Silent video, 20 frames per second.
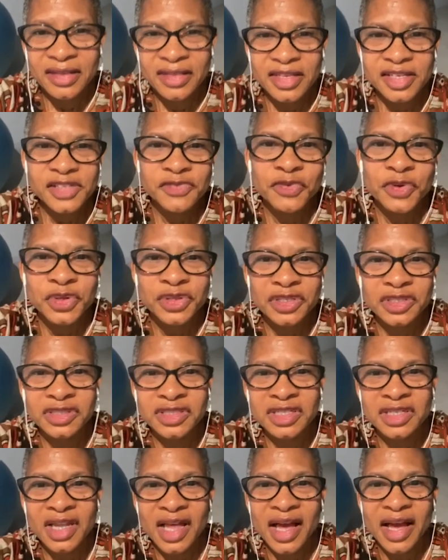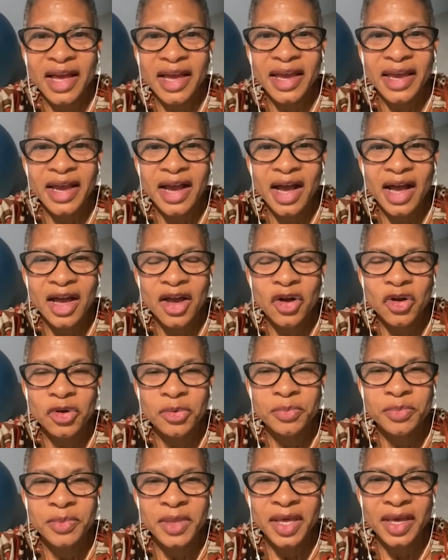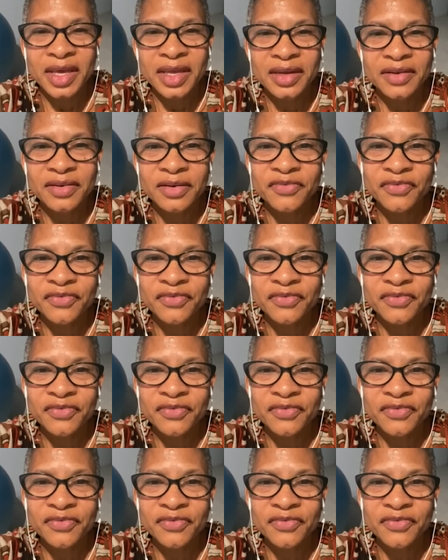This 4th of July, I hope that